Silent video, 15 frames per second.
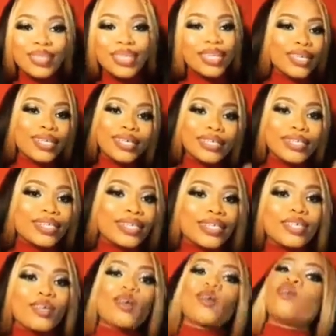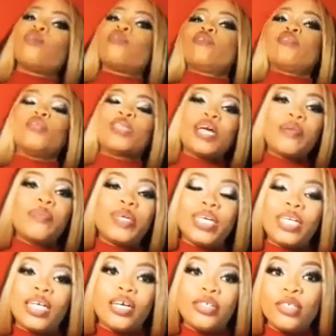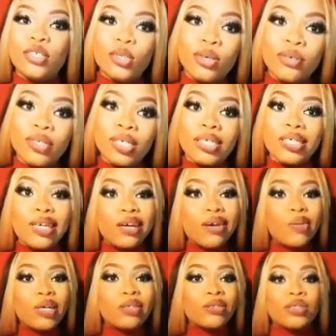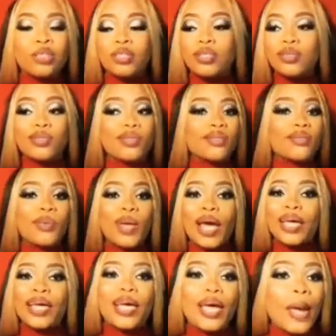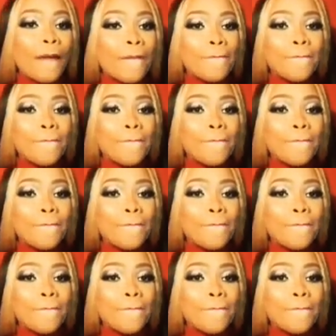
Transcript: Kini call, you get paid and stuff. So I was like, why not? So we are here.